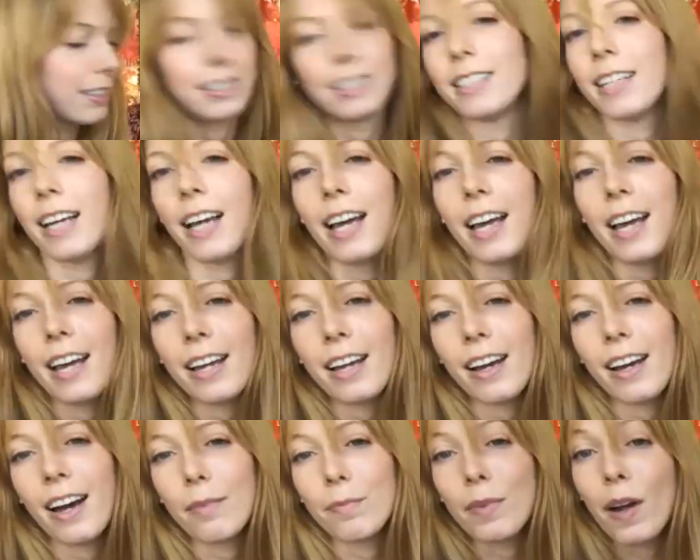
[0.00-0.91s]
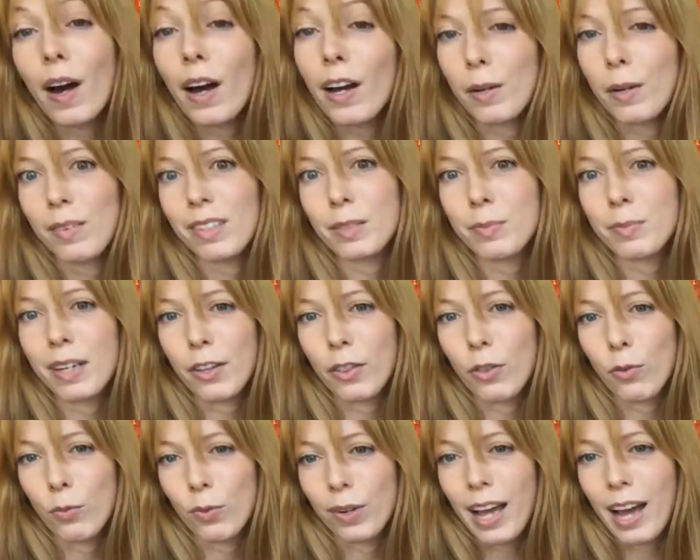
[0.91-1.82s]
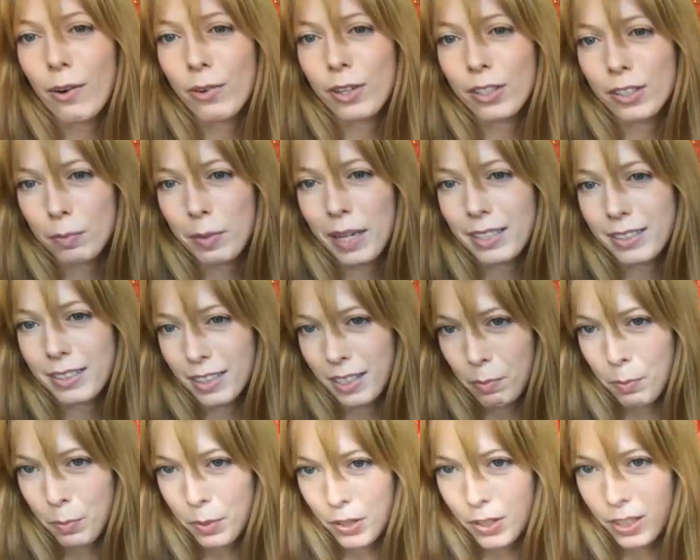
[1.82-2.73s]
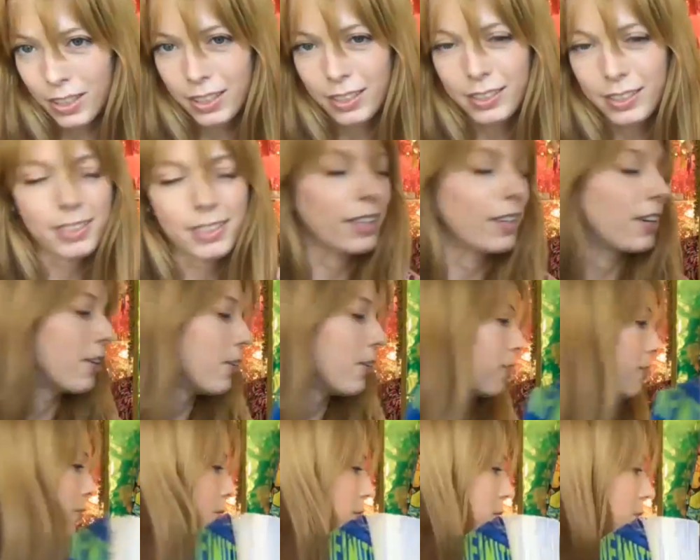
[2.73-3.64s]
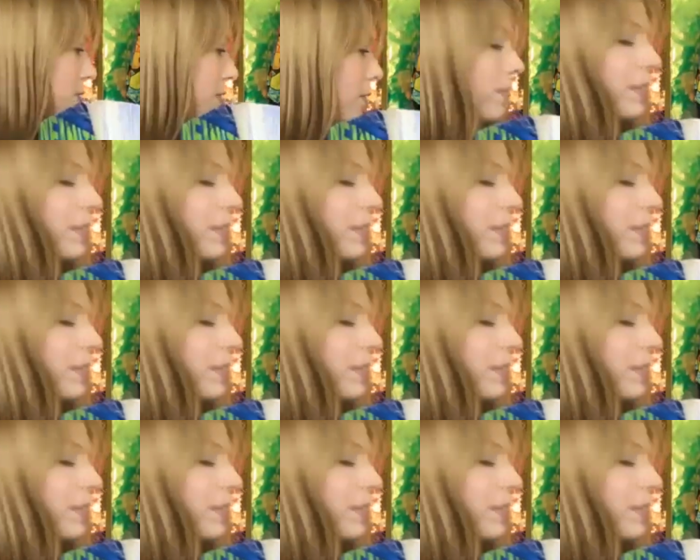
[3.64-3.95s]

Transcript: Today, I'm not going to be spending 3 hours painting a book, so I'm